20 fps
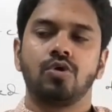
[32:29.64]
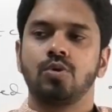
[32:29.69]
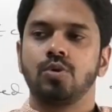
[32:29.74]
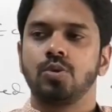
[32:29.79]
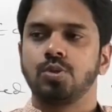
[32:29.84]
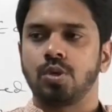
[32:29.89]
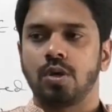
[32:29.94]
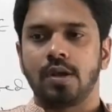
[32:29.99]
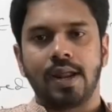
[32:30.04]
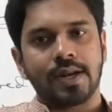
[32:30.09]

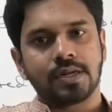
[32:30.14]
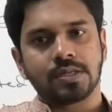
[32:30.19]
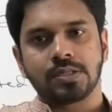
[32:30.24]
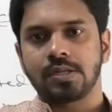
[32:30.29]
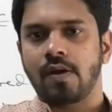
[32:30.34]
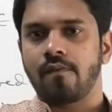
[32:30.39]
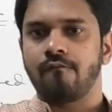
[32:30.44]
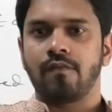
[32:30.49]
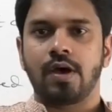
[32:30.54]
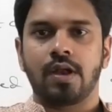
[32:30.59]
So let
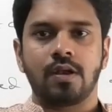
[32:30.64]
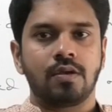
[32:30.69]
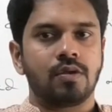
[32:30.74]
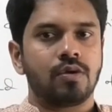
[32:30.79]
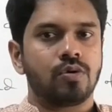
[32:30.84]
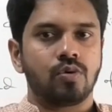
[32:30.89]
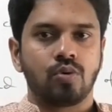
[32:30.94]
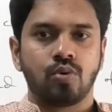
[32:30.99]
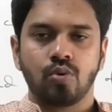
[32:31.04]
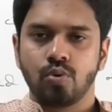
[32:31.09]
someone
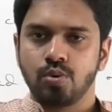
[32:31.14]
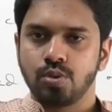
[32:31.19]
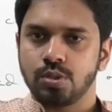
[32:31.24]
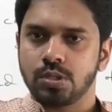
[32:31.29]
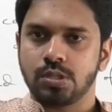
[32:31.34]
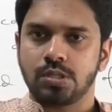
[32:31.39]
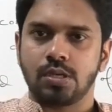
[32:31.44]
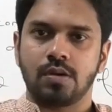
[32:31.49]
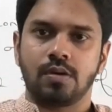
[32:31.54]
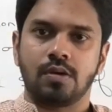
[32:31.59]

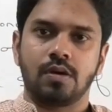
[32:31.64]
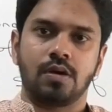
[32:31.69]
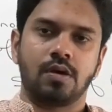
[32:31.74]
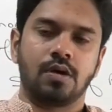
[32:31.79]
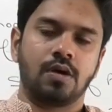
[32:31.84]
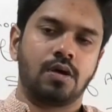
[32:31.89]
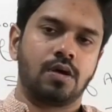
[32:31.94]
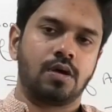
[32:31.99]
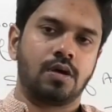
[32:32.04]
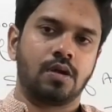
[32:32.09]

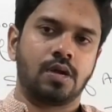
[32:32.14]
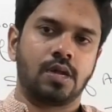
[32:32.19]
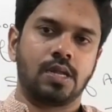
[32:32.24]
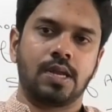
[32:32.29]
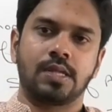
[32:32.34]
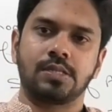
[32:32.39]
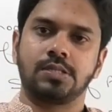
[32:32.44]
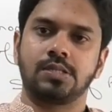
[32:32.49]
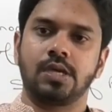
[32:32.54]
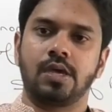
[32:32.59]
who's,
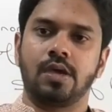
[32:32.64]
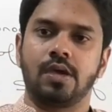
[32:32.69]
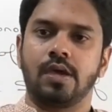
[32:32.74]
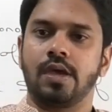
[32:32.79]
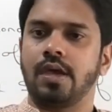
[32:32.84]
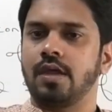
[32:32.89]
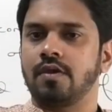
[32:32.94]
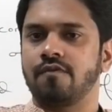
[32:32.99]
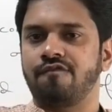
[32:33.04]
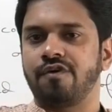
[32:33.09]
let's
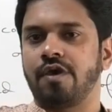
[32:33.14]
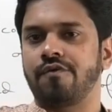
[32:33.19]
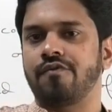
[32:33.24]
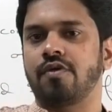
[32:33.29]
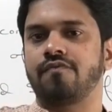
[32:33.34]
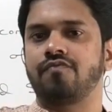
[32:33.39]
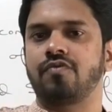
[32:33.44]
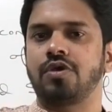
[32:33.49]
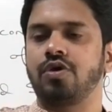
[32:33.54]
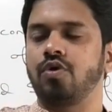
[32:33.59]
say, in favor
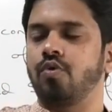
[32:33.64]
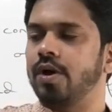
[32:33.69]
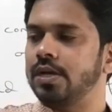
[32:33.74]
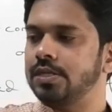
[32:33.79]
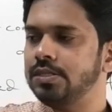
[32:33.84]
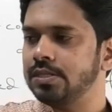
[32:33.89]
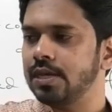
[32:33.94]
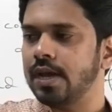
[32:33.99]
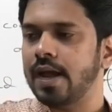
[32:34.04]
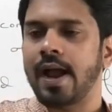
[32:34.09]
of the
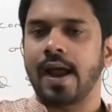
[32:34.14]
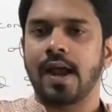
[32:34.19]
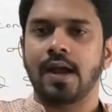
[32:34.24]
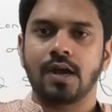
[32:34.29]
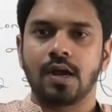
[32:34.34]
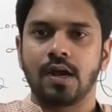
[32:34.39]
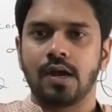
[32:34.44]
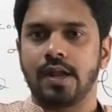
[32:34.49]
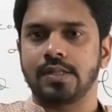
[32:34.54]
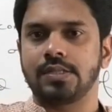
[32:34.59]
US
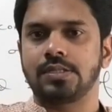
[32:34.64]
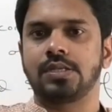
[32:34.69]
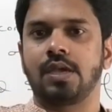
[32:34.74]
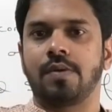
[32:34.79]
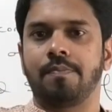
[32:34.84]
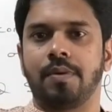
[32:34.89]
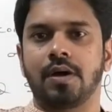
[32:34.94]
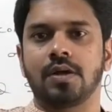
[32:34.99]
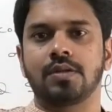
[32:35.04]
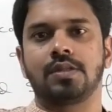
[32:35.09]
handle, let's
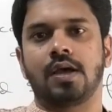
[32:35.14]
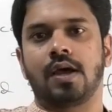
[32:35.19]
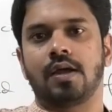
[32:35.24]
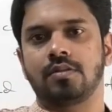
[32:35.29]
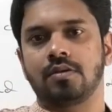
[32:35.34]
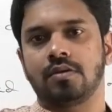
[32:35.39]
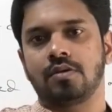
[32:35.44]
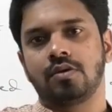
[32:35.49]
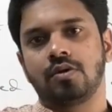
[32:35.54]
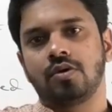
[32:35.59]
say,
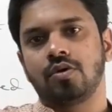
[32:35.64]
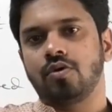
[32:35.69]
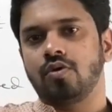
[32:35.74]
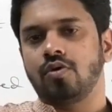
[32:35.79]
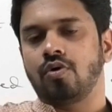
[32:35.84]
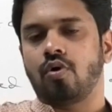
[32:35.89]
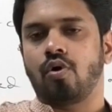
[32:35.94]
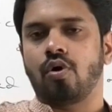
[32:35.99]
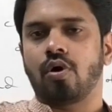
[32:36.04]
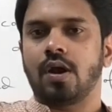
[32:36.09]
Baghdad,
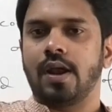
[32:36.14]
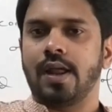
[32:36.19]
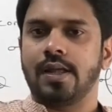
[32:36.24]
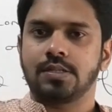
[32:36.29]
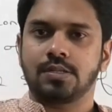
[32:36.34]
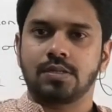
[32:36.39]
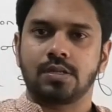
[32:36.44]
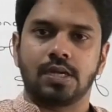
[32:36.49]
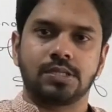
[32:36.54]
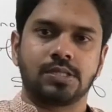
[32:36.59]
or
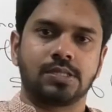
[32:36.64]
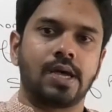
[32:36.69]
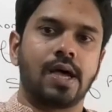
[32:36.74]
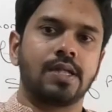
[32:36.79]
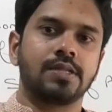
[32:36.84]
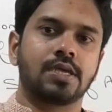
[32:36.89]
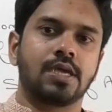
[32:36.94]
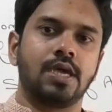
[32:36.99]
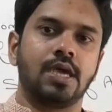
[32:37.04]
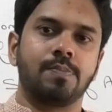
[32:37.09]
let
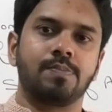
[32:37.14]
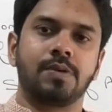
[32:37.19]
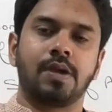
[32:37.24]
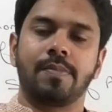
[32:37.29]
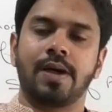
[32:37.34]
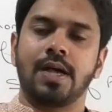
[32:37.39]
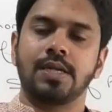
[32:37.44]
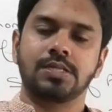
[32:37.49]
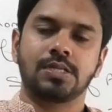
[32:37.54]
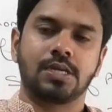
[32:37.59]
Assad keep
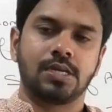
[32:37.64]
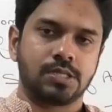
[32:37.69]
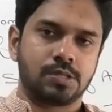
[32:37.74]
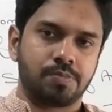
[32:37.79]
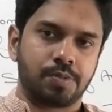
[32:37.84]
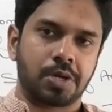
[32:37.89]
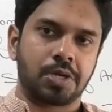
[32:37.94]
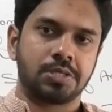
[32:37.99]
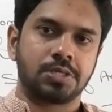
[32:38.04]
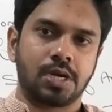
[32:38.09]
Damascus
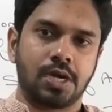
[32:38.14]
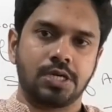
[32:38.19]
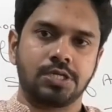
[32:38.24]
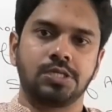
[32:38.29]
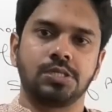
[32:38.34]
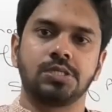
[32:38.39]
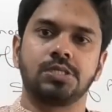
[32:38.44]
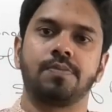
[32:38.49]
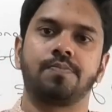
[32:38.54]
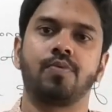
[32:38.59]
because the
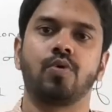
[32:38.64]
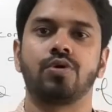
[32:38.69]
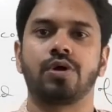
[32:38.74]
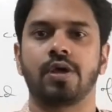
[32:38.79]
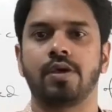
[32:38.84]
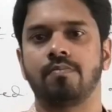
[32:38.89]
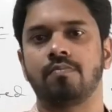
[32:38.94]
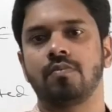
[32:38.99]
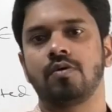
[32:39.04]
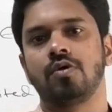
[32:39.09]
Russians support
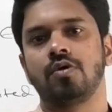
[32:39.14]
him,